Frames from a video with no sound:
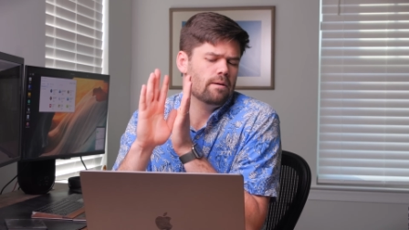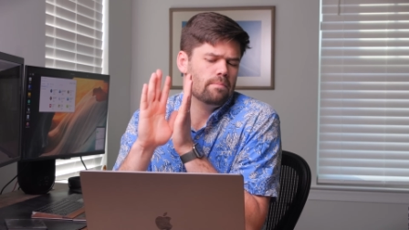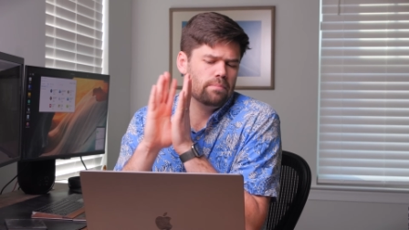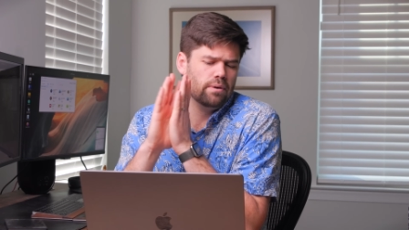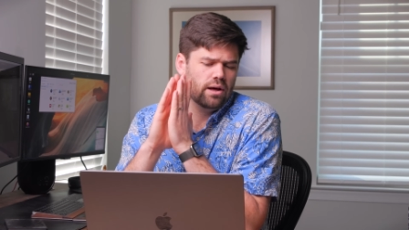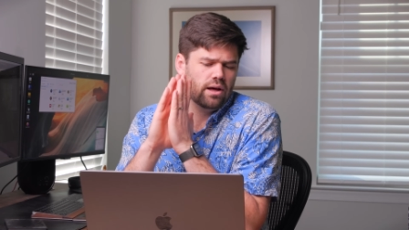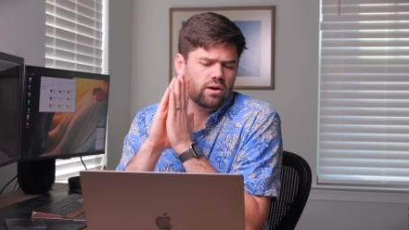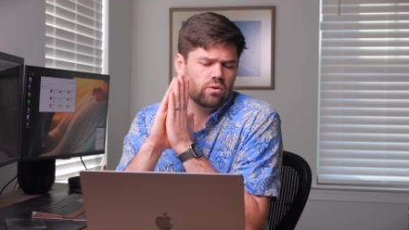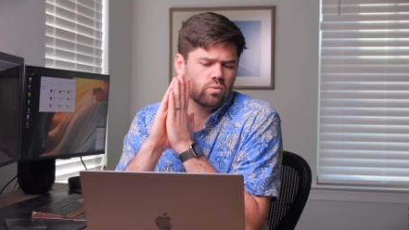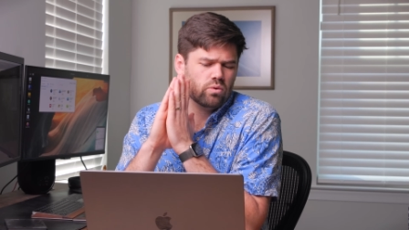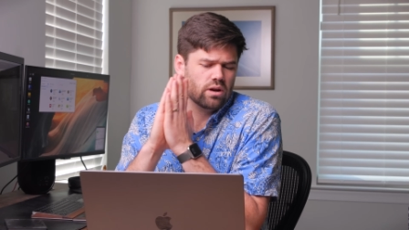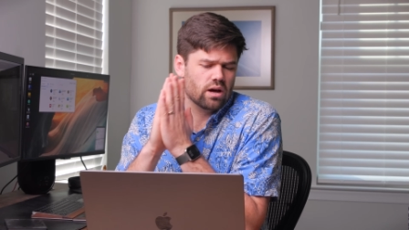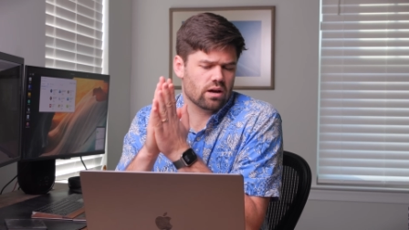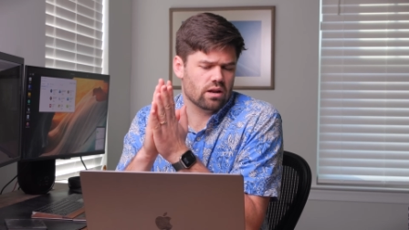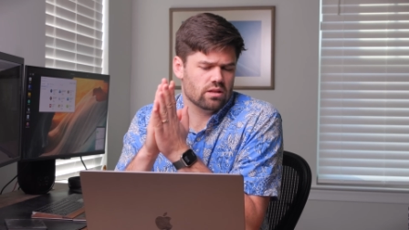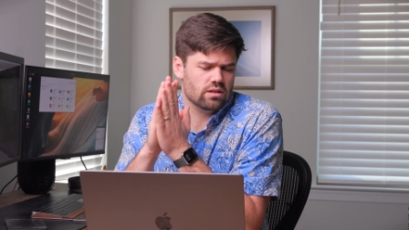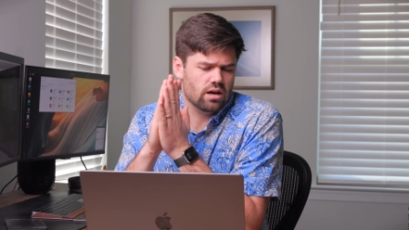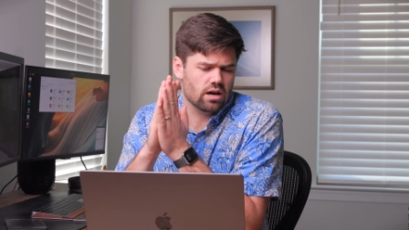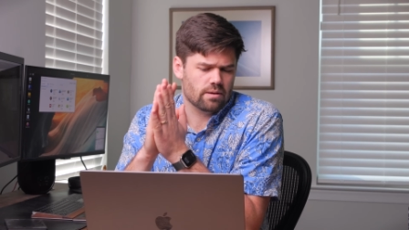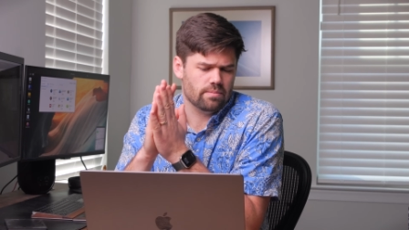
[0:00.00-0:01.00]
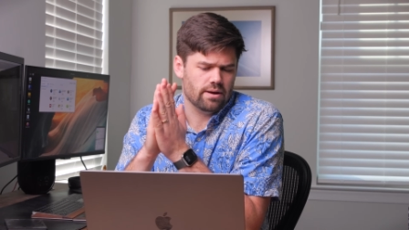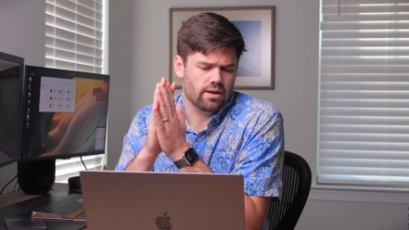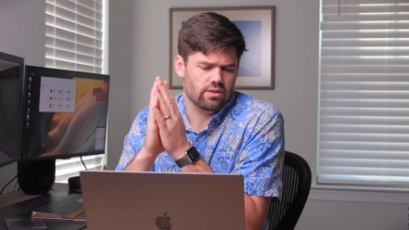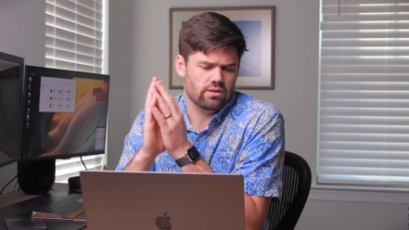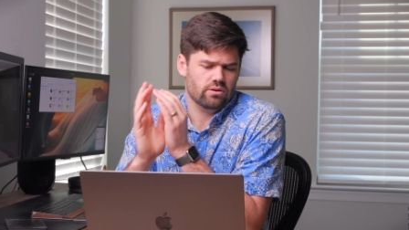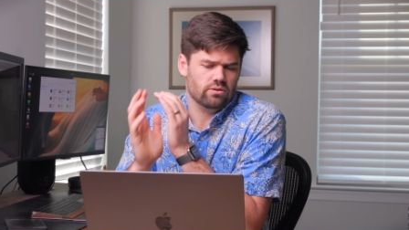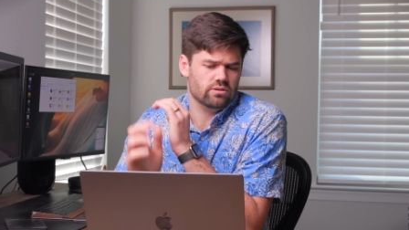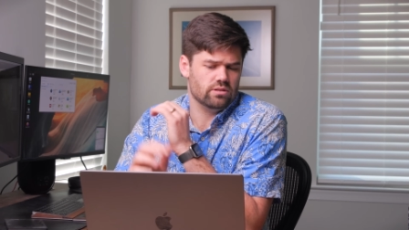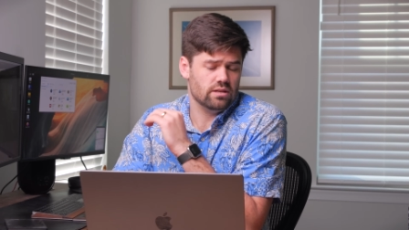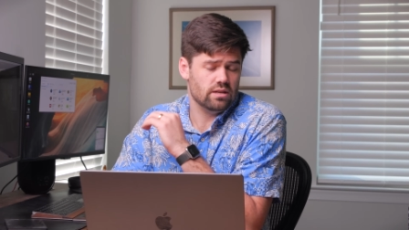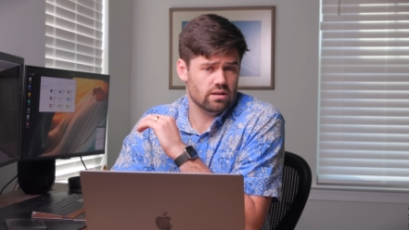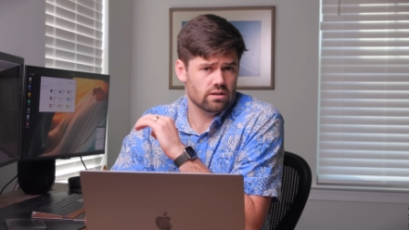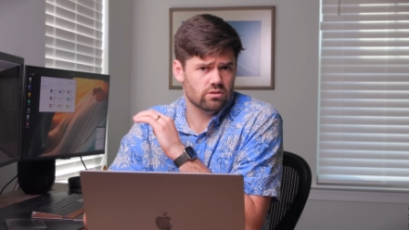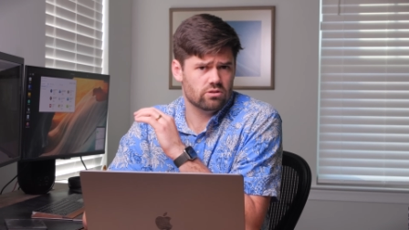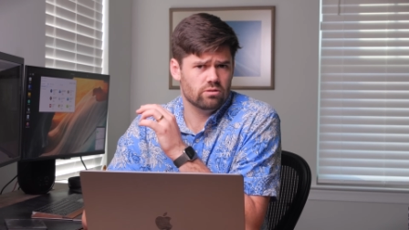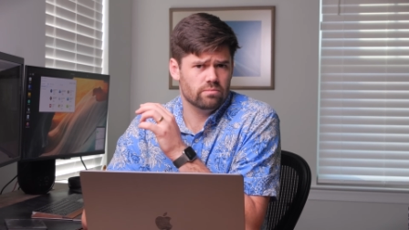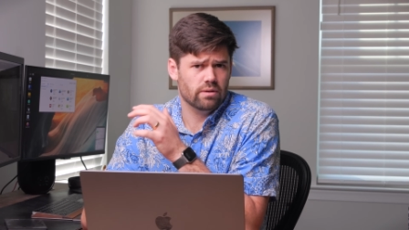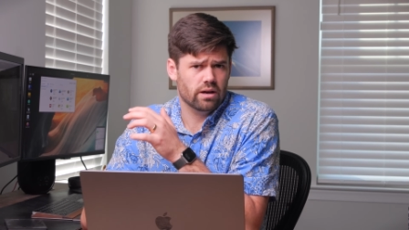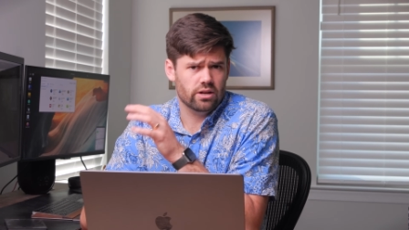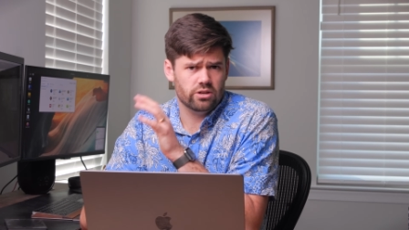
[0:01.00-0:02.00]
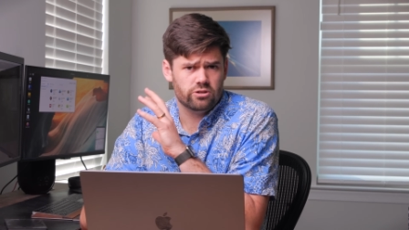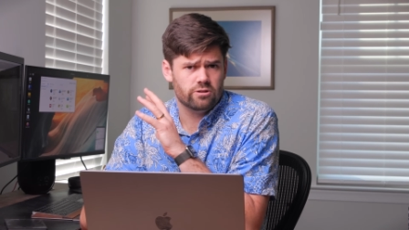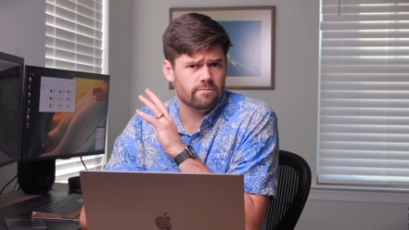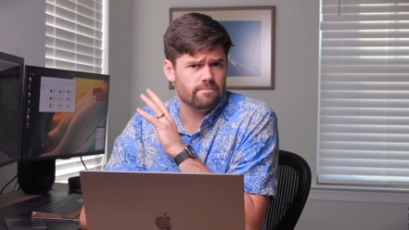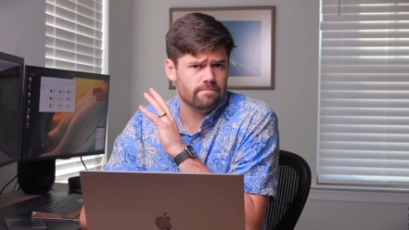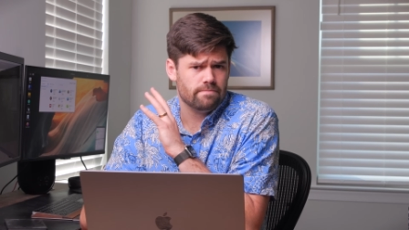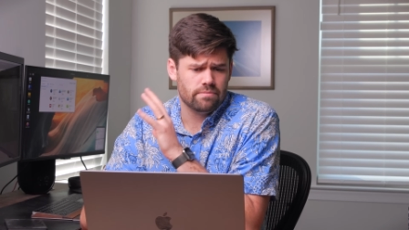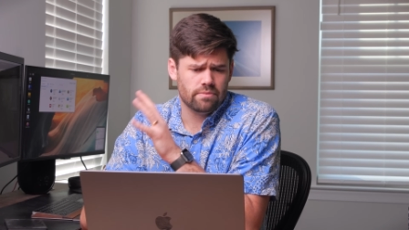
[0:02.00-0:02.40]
but we're not going to talk about those here too much.